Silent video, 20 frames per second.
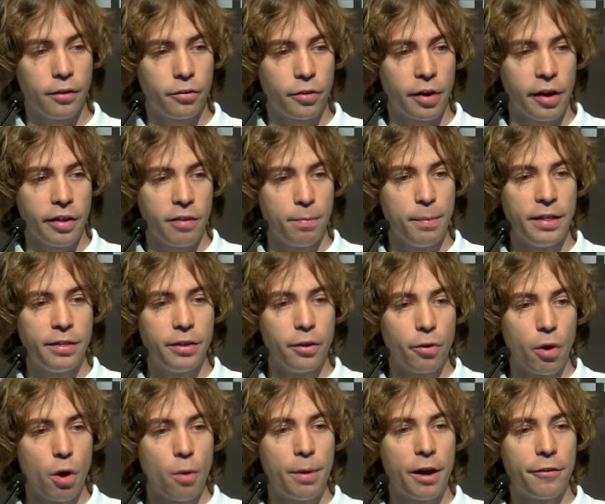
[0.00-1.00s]
transmit the
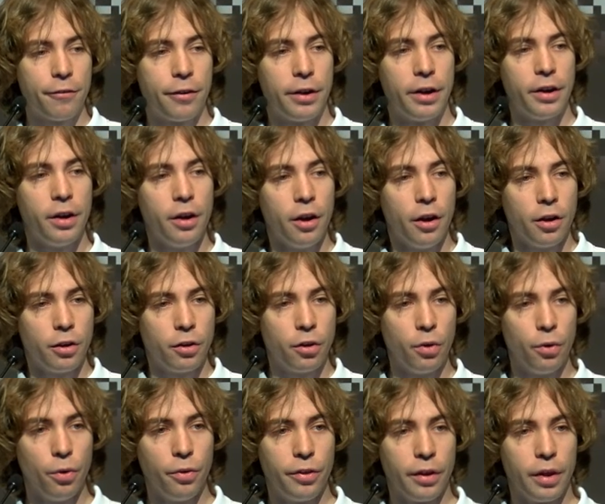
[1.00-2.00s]
row buffer
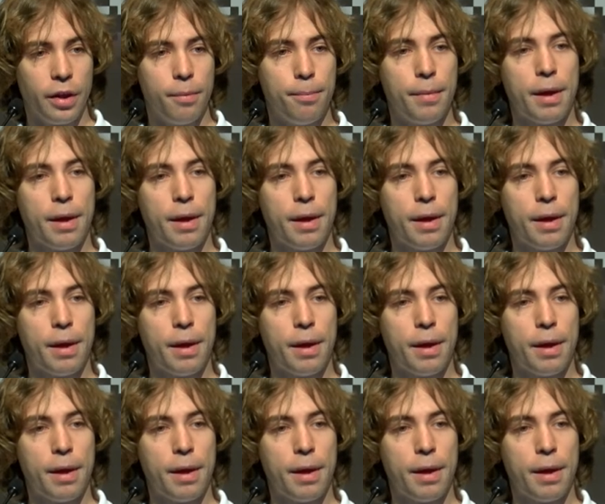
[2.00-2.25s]
to the